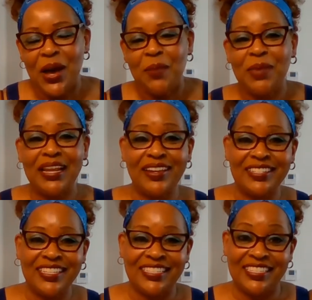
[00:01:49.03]
My little
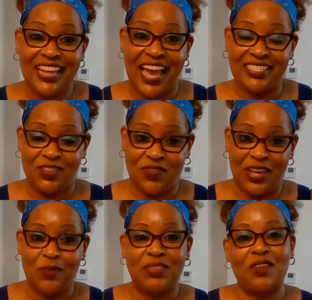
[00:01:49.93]
sister Jazzy
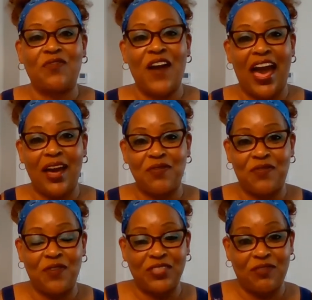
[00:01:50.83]
V with the Fab
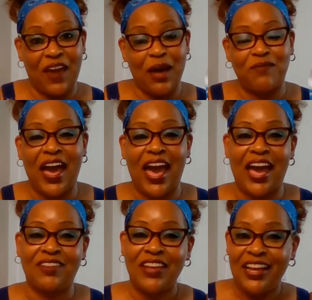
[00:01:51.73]

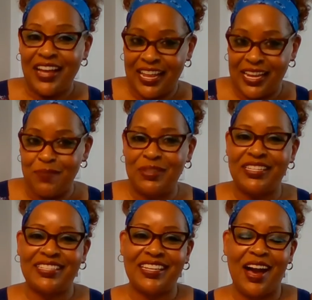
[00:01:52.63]
Five, and let me
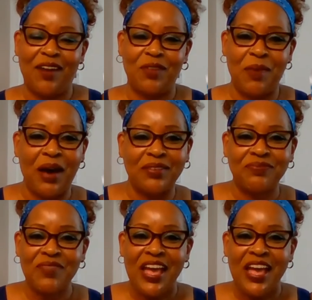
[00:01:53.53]
just call them out.